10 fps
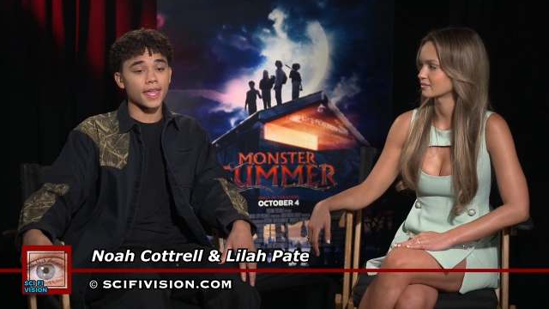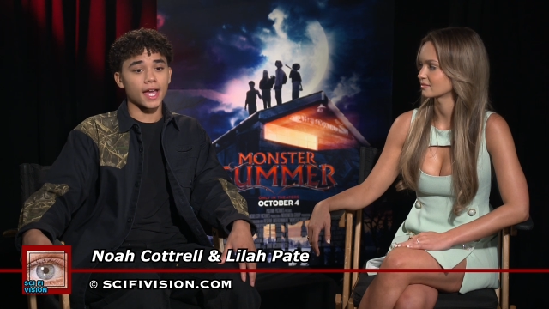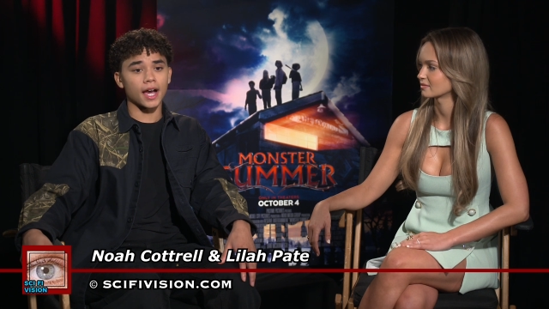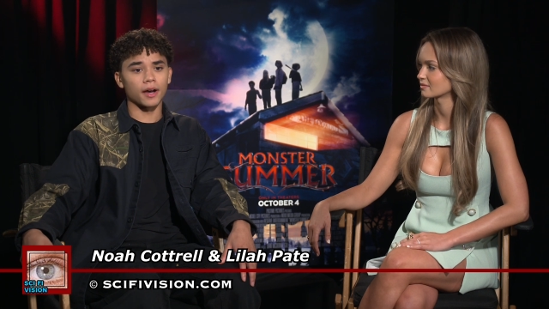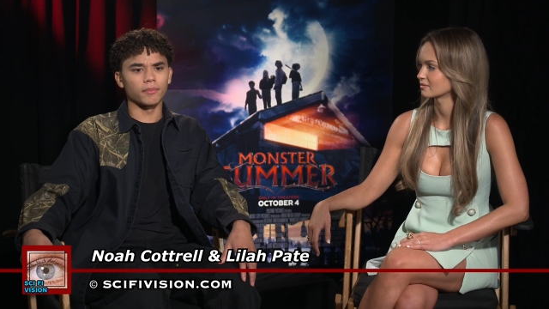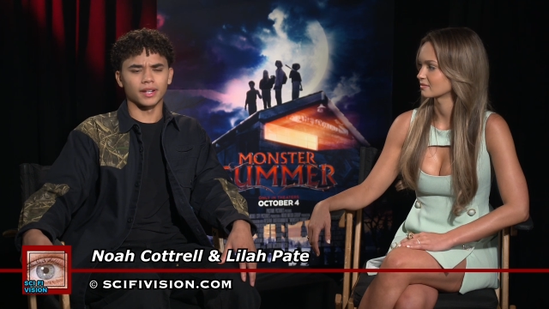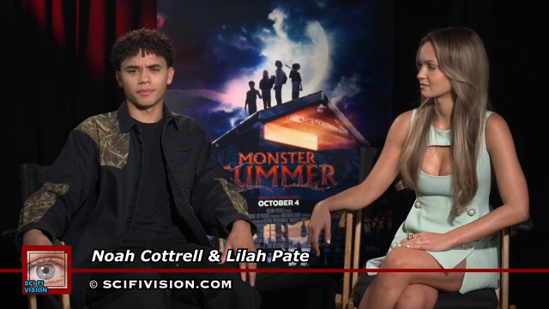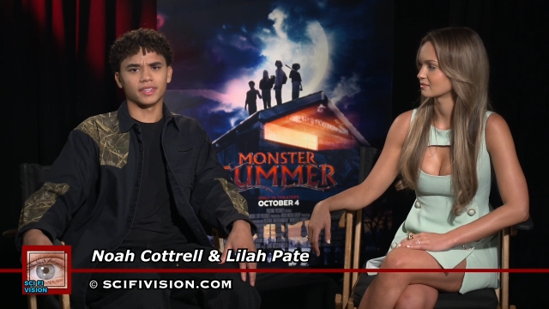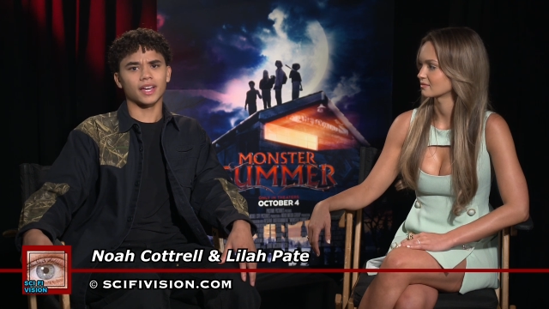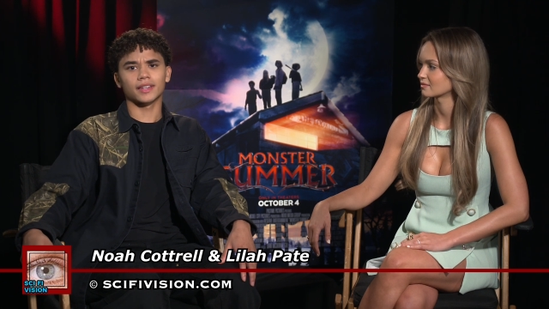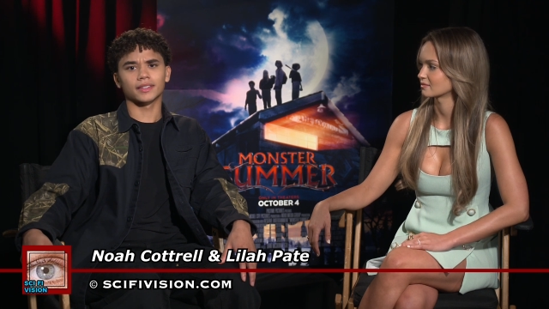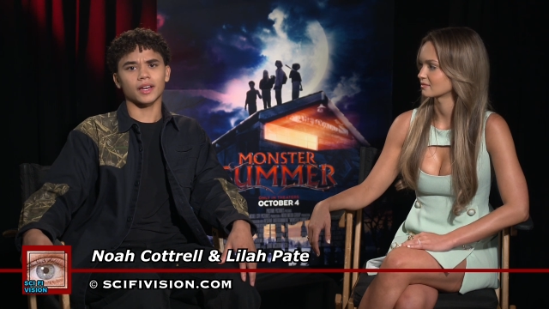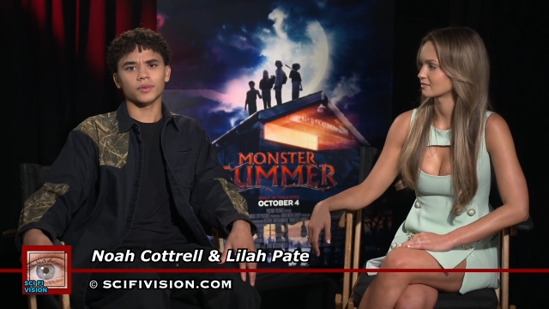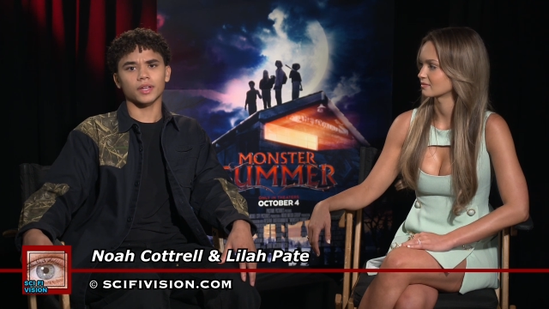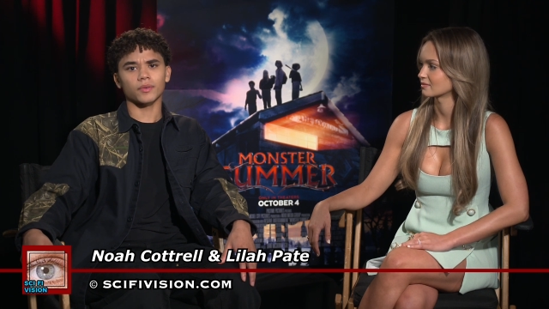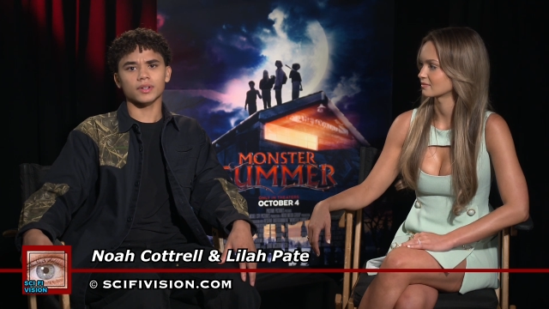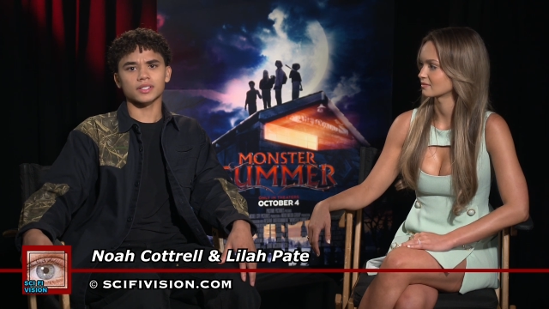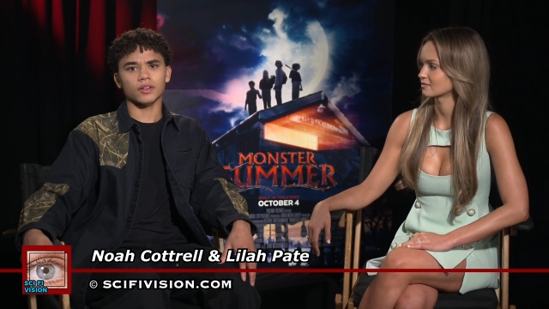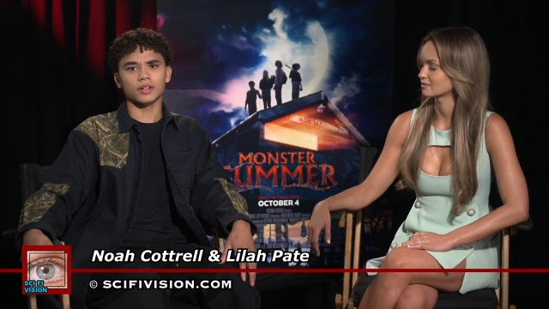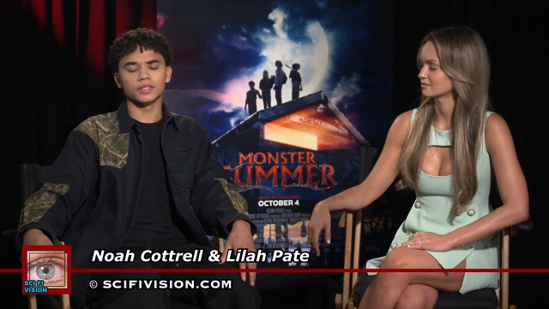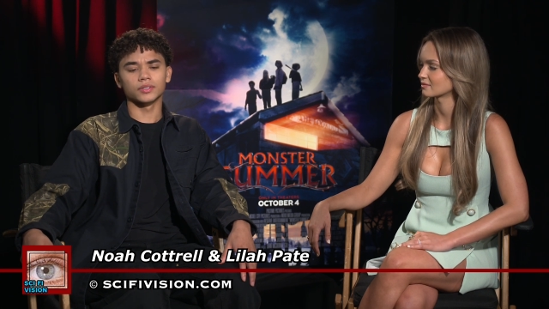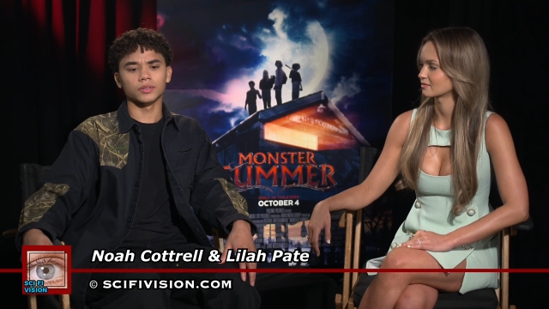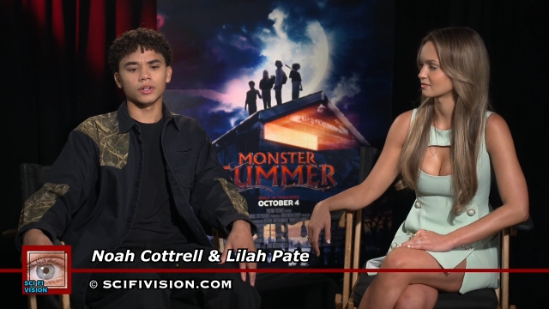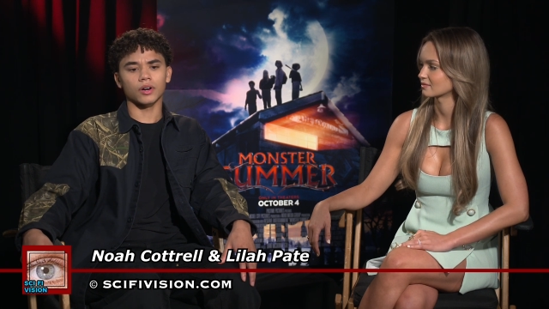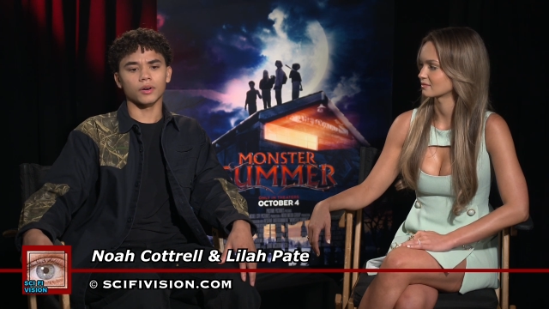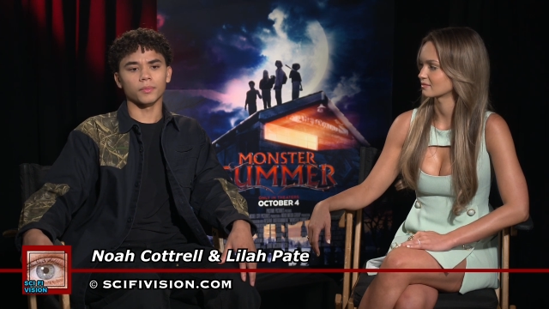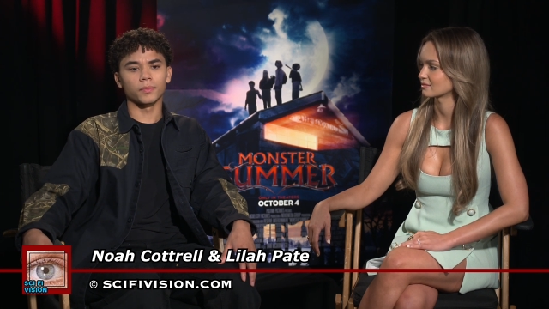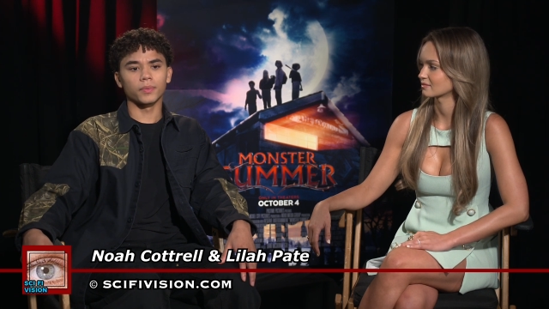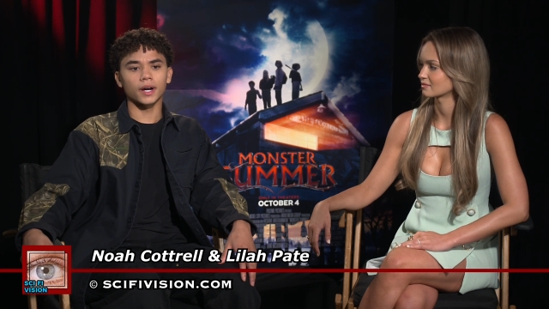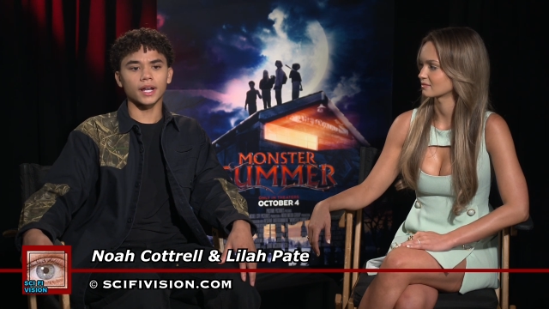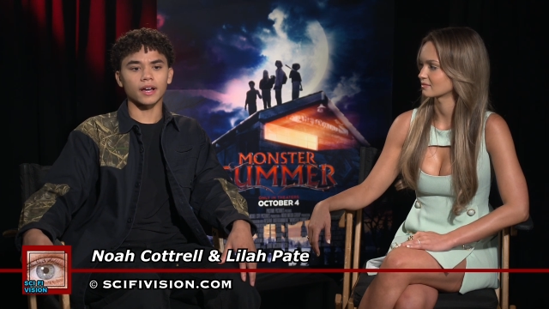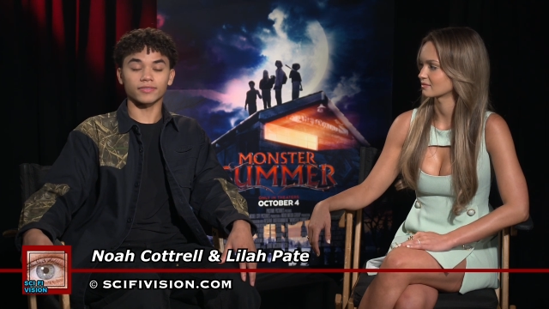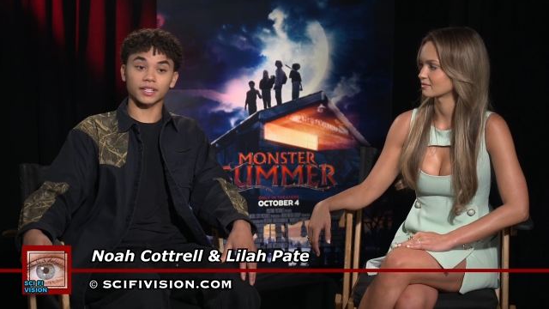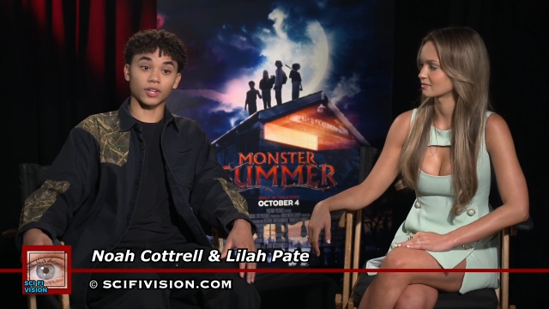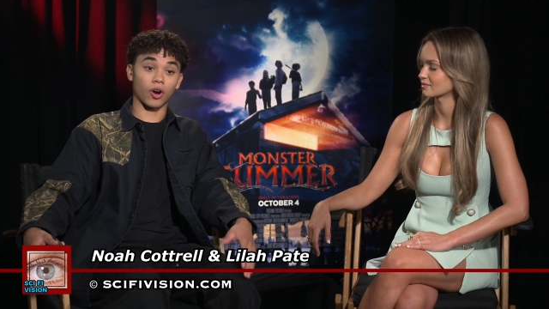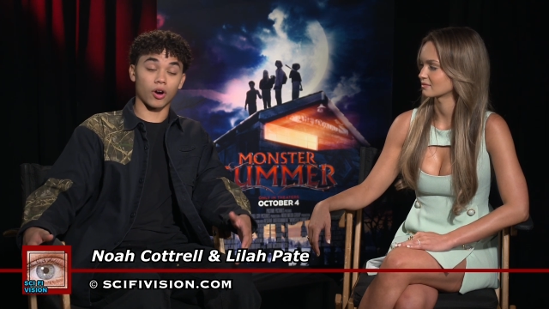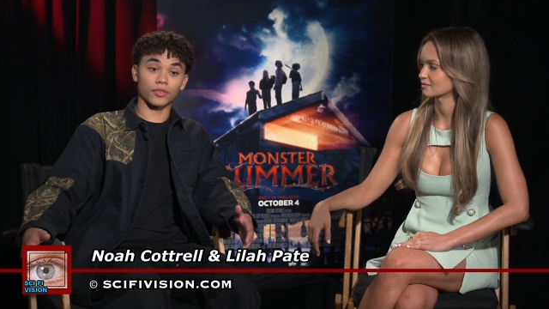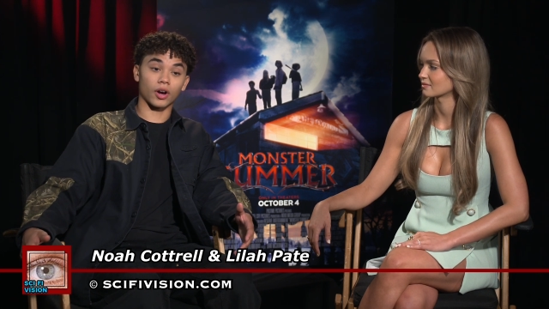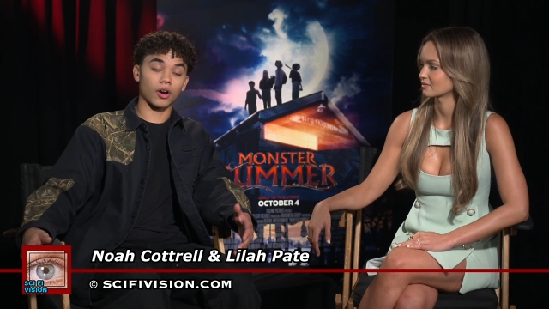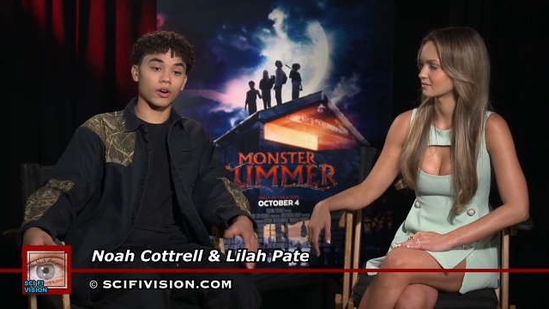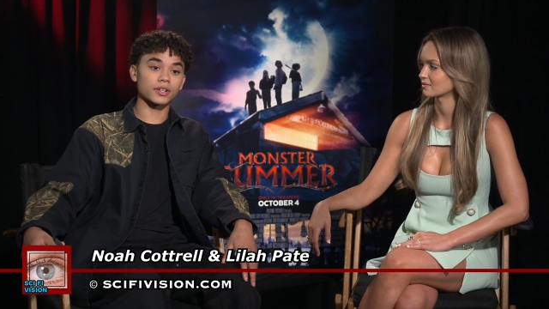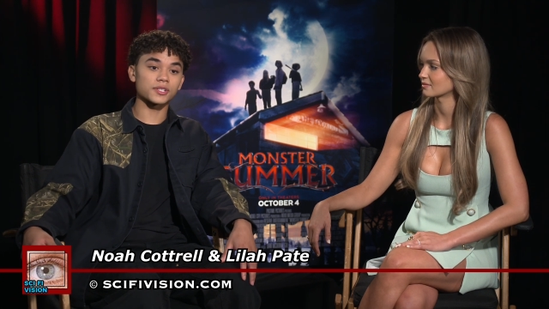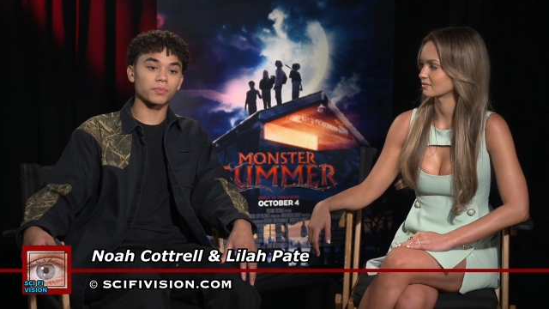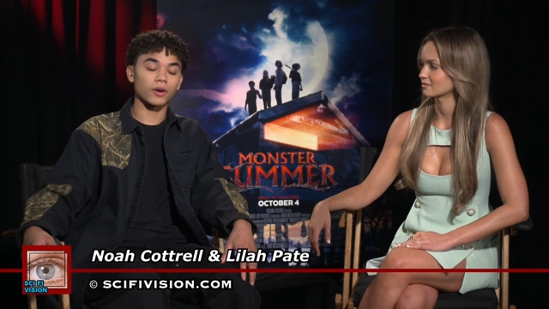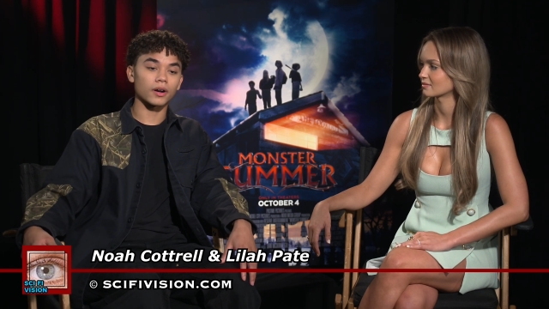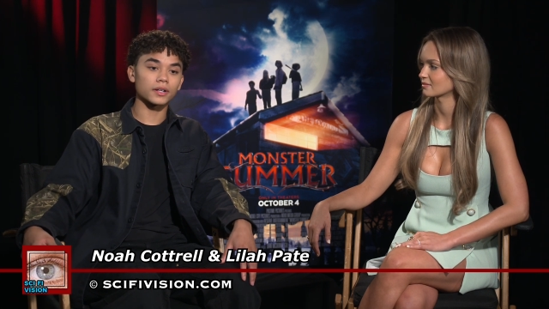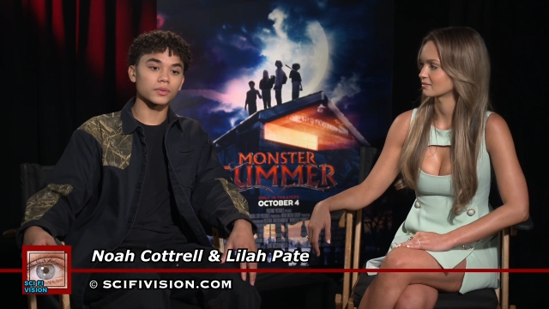Speaker 1: um, and I mean that, that that wasn't hard to do at all. But I feel like the the hardest part